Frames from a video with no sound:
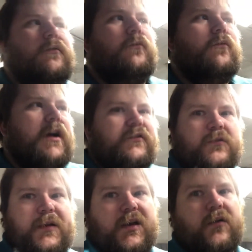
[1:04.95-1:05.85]
Why should we
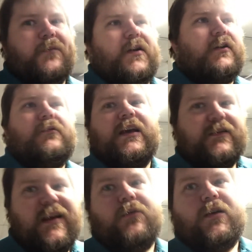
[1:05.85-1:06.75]
care about it?
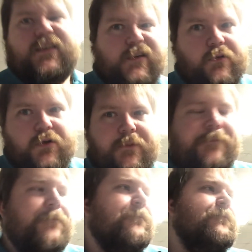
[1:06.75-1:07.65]
Etc., etc.
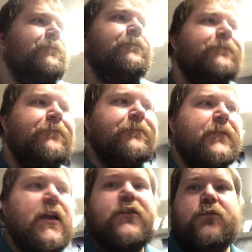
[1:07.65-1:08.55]

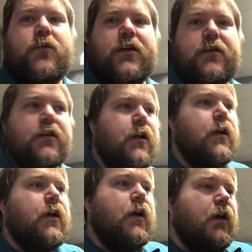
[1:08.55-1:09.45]
Each one,
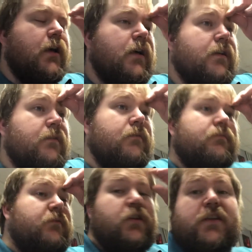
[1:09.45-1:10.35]
you
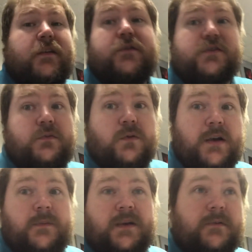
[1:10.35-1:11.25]
just have to choose
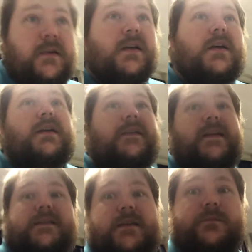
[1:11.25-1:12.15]
one. That's
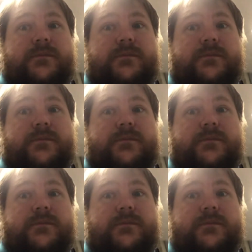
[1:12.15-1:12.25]
it.